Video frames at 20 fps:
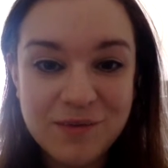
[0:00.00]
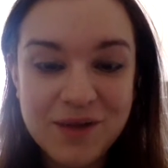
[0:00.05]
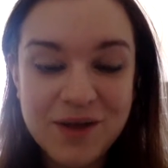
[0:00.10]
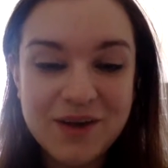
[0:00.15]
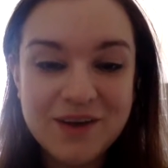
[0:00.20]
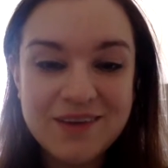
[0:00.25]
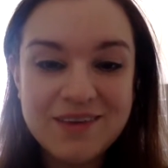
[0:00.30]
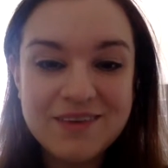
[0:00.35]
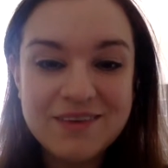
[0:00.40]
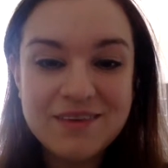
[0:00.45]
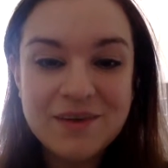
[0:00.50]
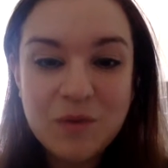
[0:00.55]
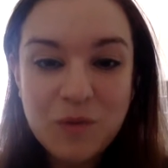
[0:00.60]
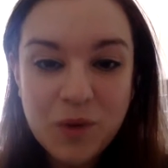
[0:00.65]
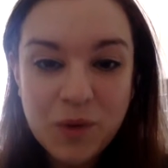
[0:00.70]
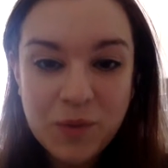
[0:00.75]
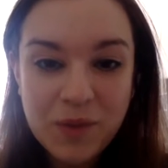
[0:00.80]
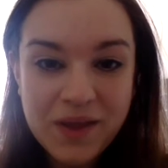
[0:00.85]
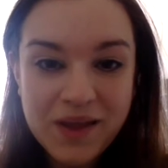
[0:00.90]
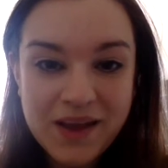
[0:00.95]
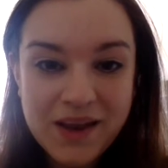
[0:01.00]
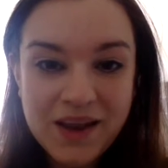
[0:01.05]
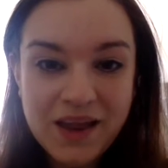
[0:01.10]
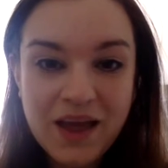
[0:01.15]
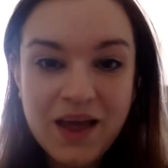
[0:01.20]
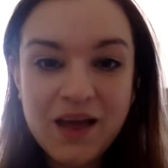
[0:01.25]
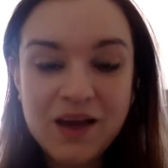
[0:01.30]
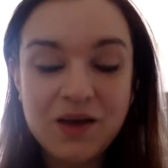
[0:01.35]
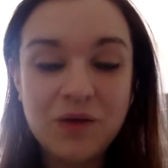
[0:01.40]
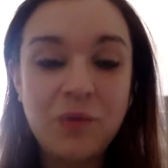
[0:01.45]
because some women
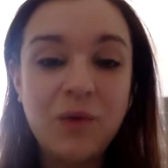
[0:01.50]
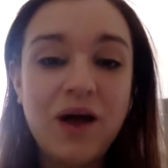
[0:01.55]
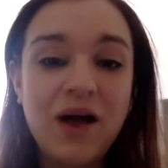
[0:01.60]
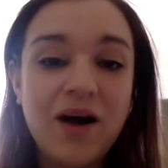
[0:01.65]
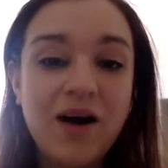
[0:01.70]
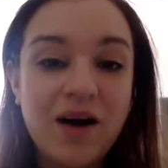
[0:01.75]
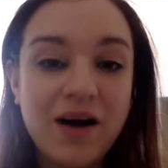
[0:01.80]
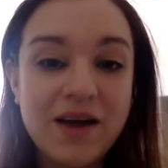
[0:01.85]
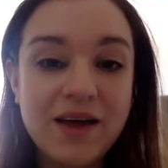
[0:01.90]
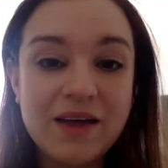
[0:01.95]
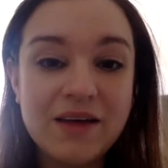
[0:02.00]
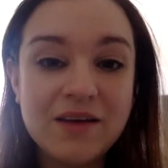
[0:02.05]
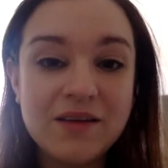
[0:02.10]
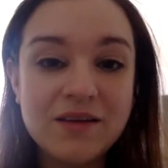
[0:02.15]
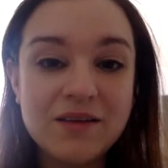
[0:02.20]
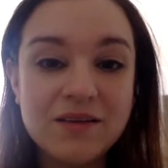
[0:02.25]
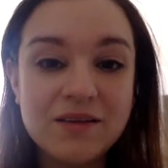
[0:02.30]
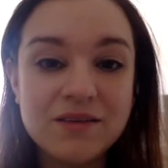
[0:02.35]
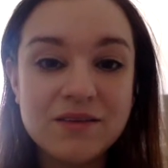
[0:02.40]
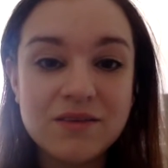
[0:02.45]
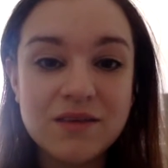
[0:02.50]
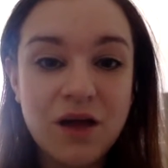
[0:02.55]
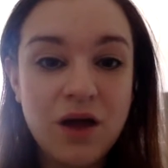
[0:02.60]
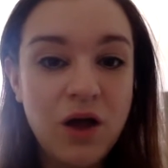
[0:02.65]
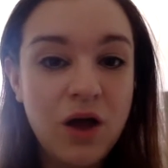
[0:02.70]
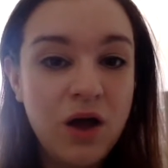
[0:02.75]
can wear high heels,